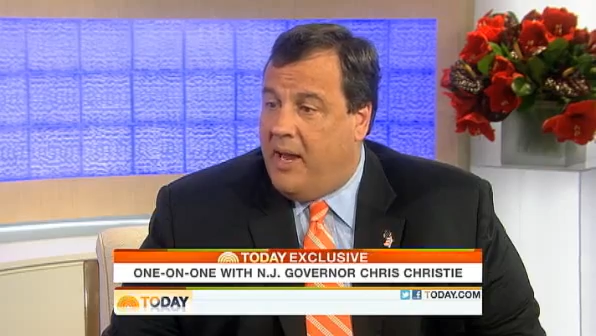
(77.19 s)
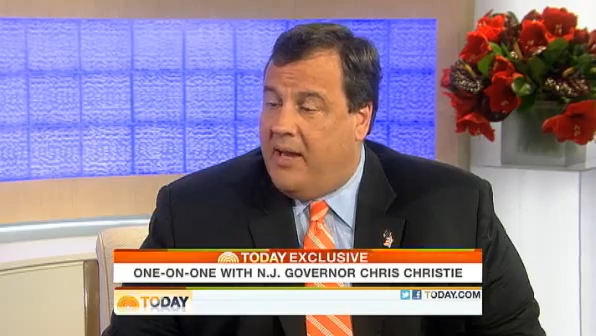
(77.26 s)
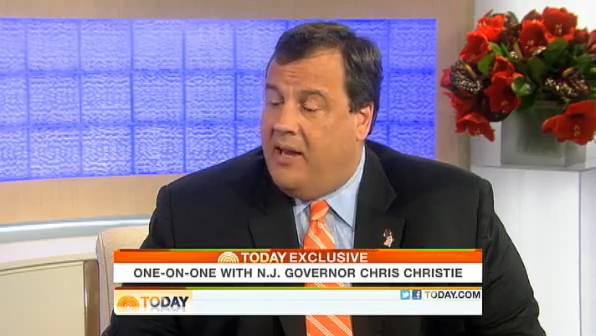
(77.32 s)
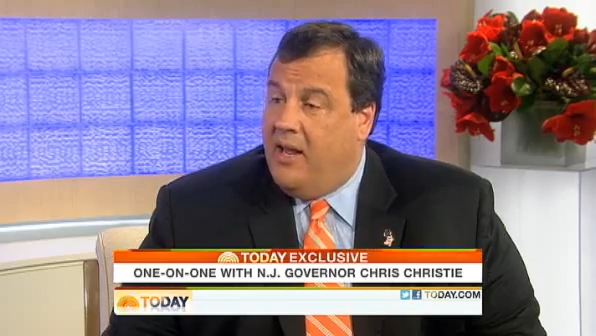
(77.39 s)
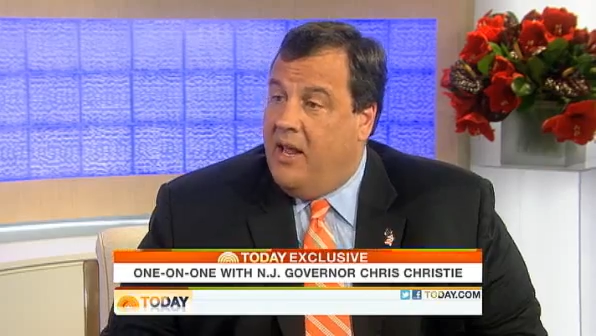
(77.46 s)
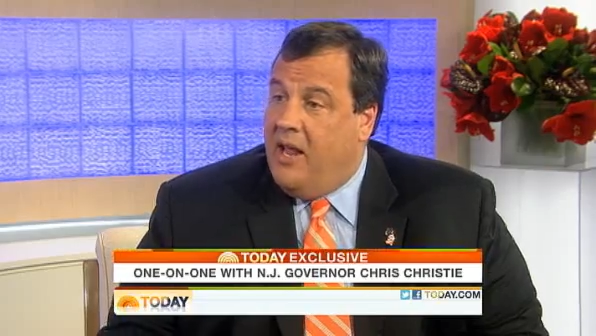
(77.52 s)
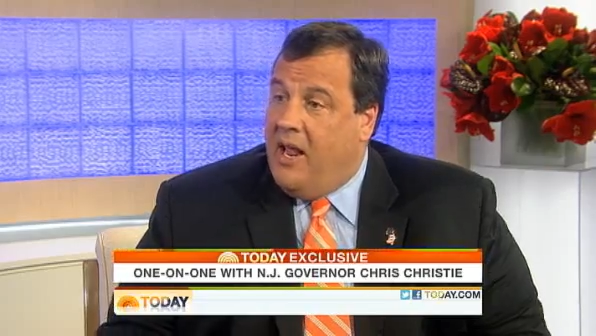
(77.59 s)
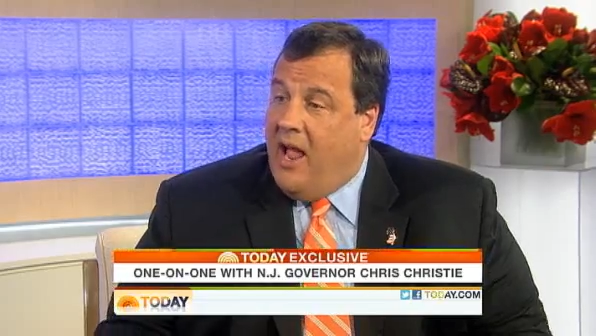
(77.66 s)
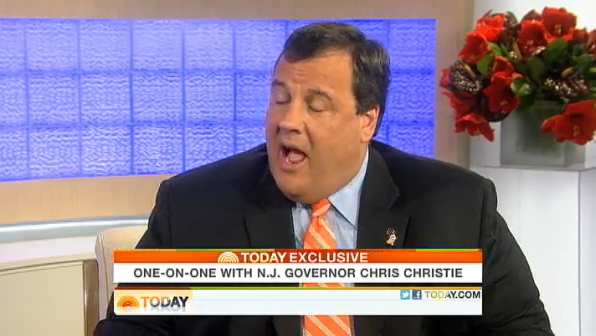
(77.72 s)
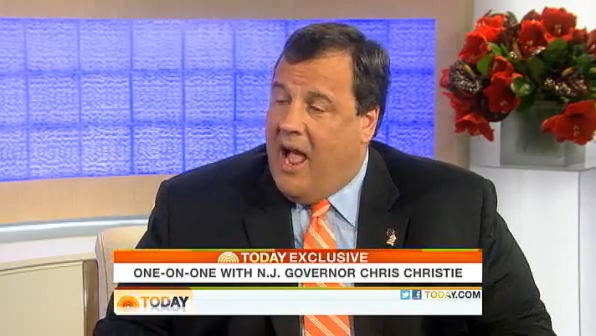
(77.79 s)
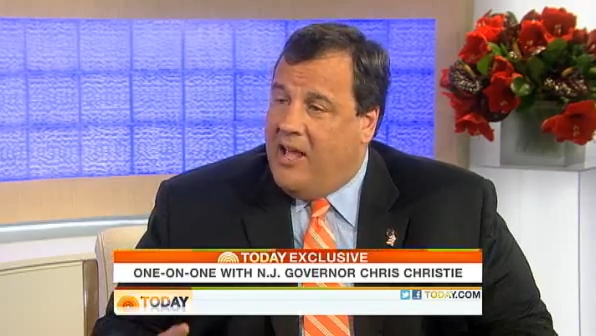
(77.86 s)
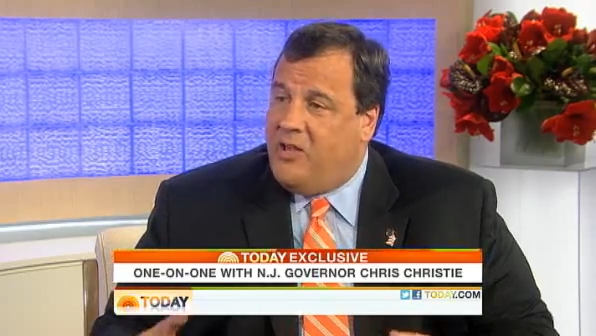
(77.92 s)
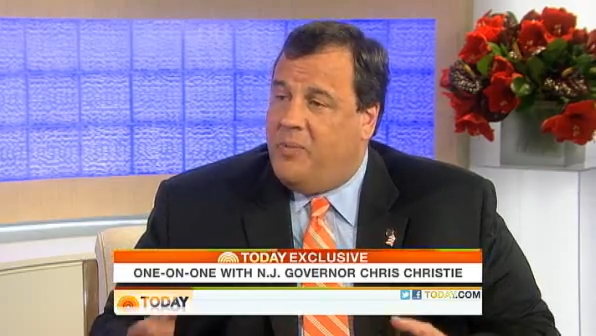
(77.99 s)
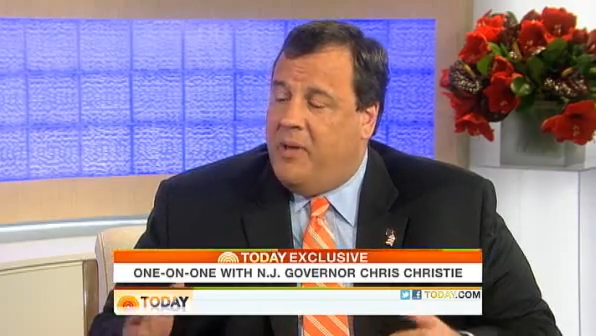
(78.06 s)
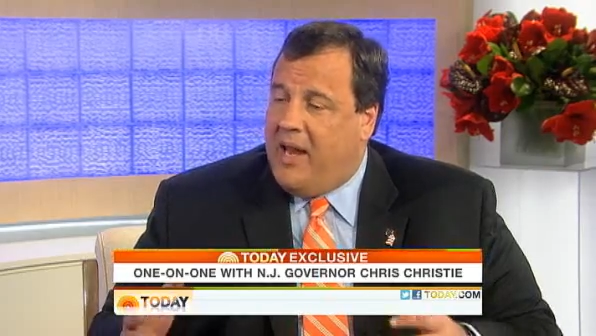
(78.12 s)
And
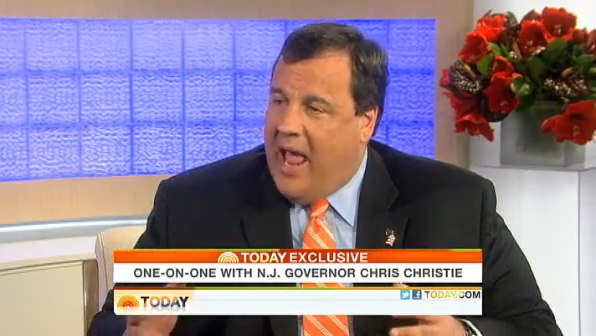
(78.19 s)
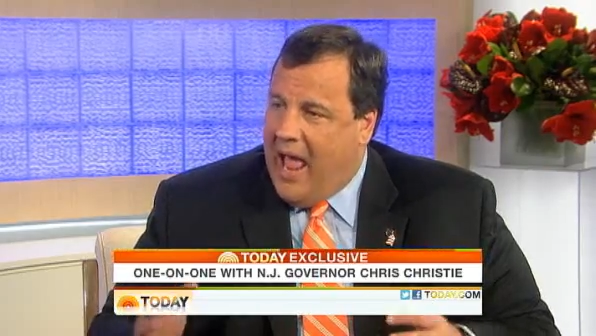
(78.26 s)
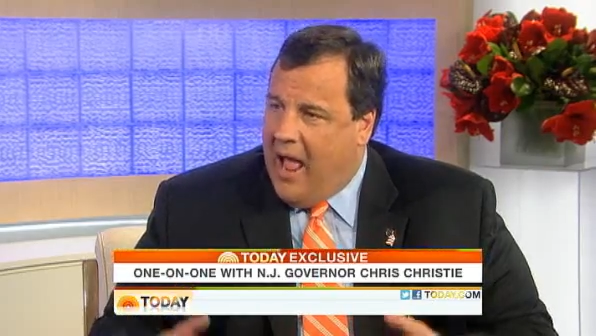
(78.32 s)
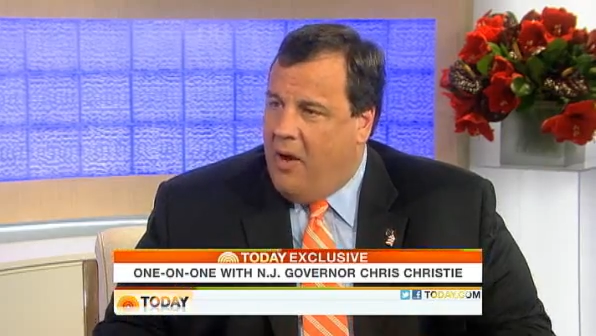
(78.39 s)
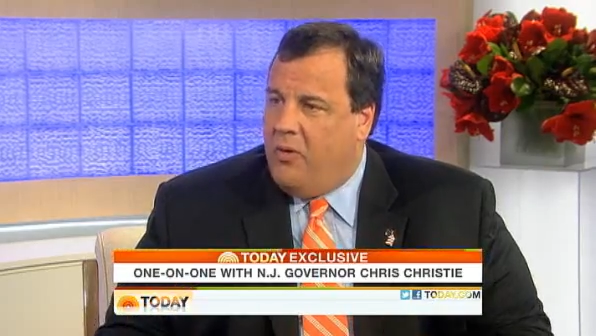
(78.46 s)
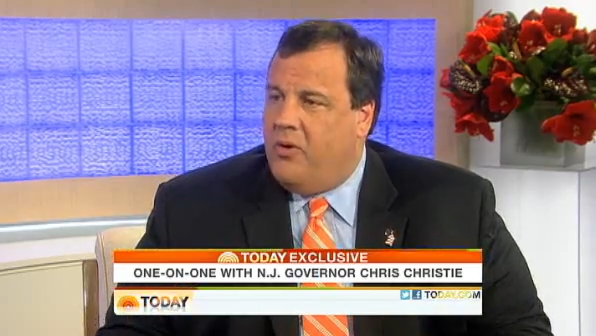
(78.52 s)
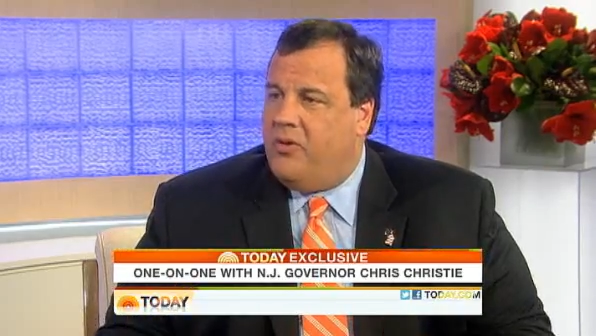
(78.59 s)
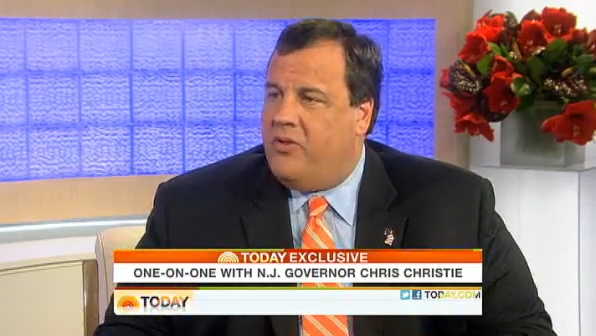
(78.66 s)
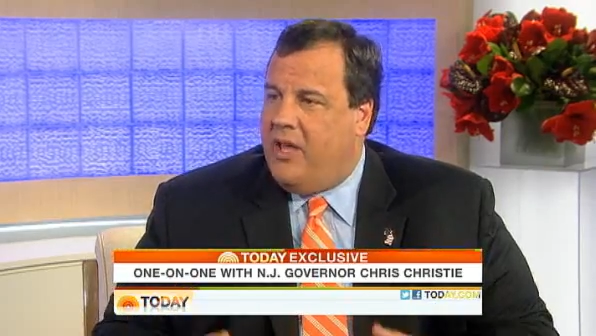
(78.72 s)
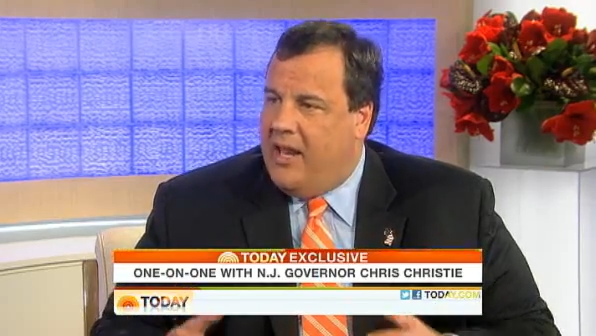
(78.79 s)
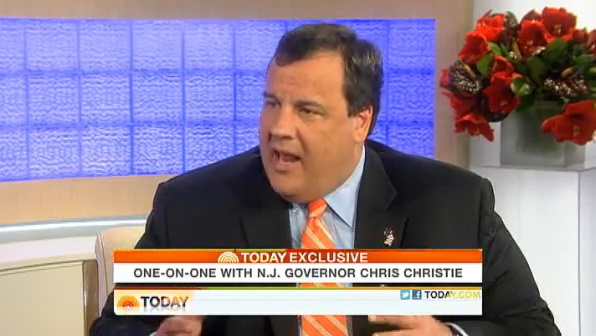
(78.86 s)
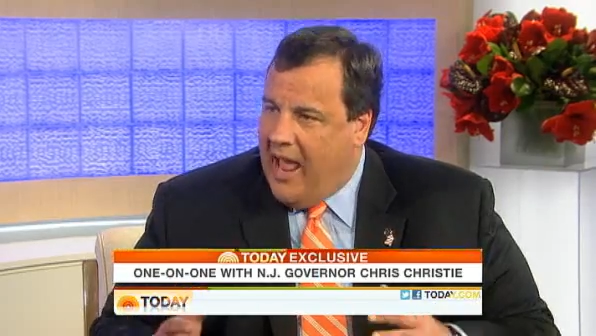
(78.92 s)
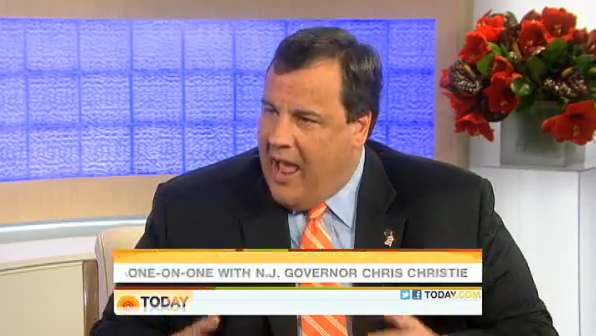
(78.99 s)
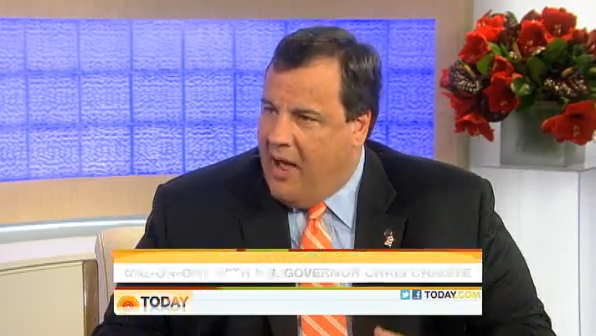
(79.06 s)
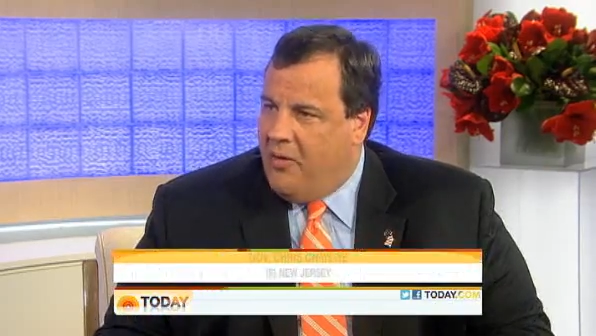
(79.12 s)
I spent hours
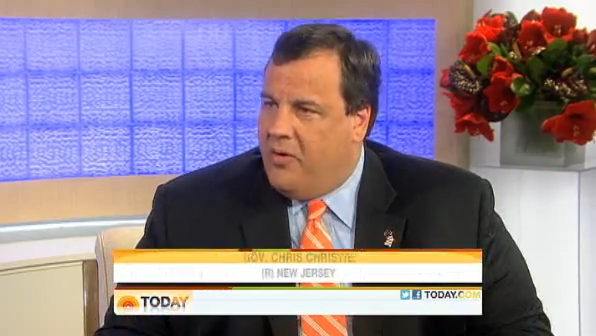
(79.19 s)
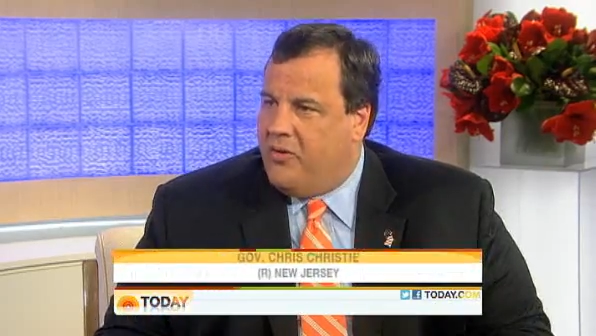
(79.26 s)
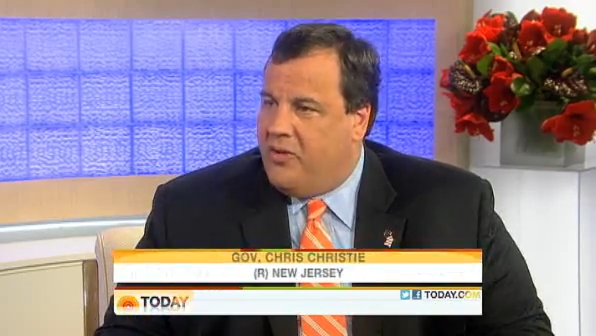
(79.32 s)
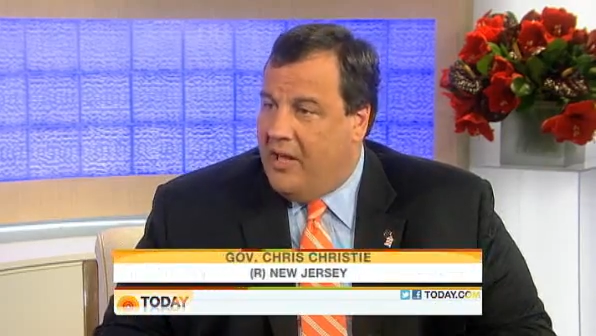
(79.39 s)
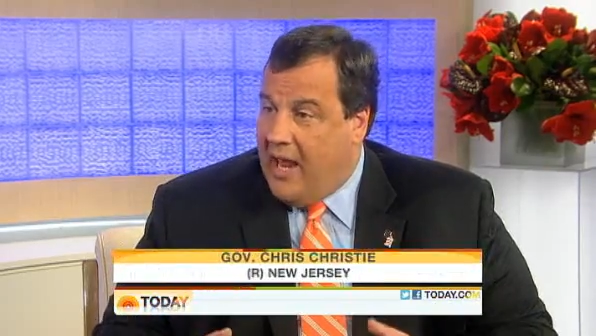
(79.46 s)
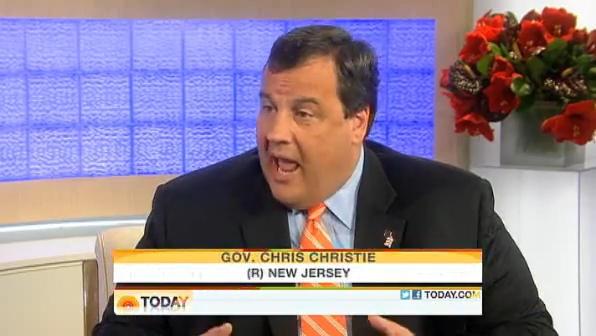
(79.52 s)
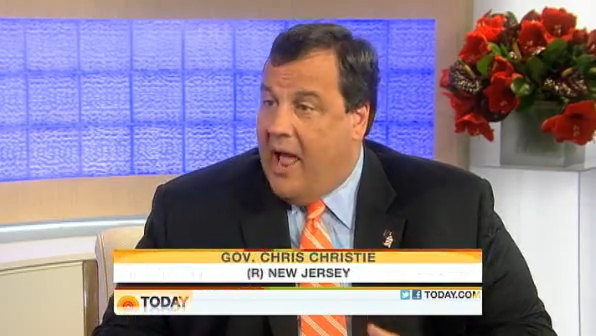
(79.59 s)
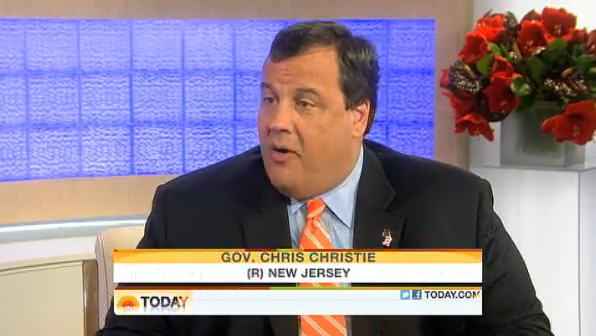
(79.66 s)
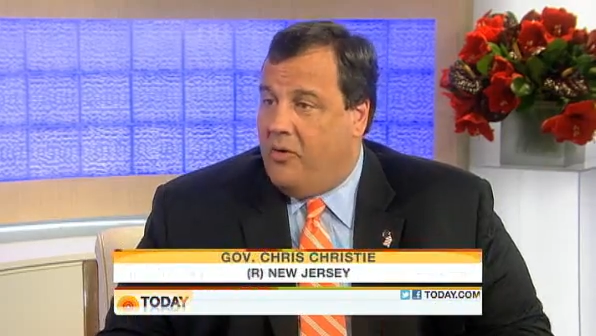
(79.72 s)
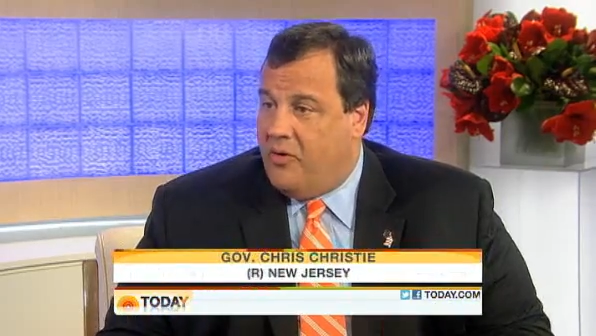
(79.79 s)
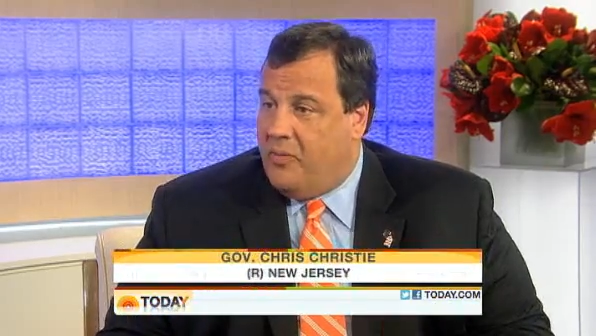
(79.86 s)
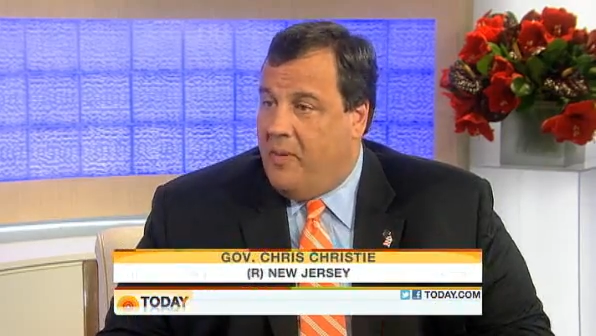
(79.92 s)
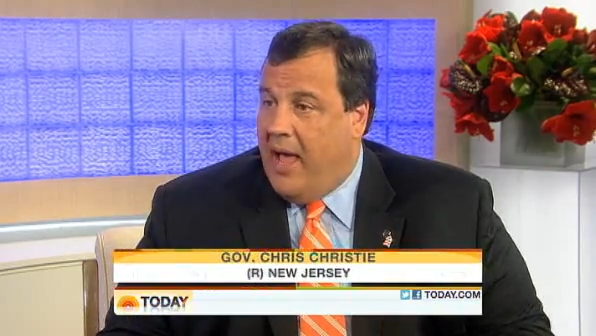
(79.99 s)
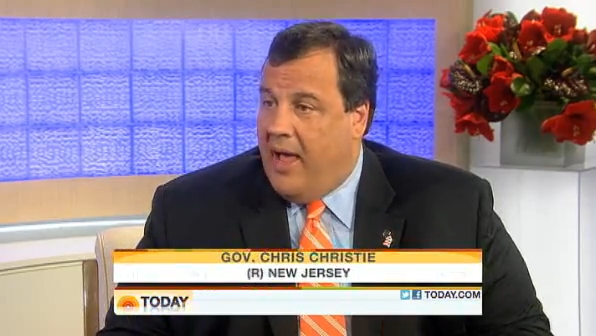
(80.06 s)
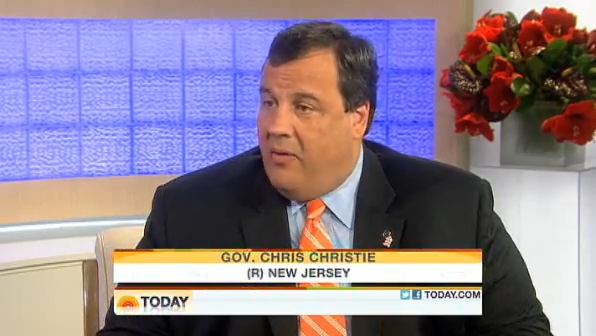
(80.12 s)
and hours and
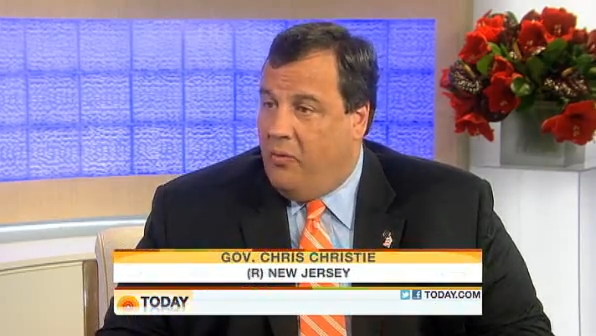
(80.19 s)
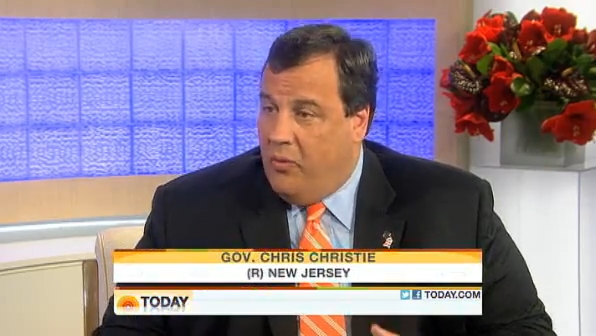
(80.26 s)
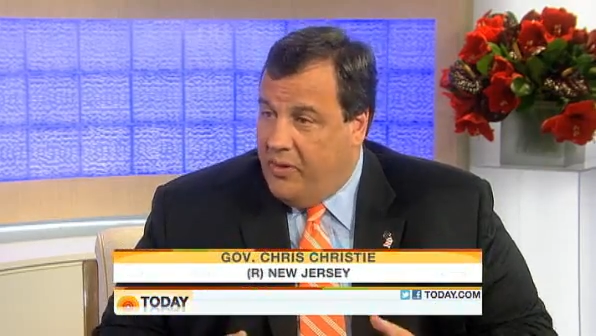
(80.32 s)
hours, Matt,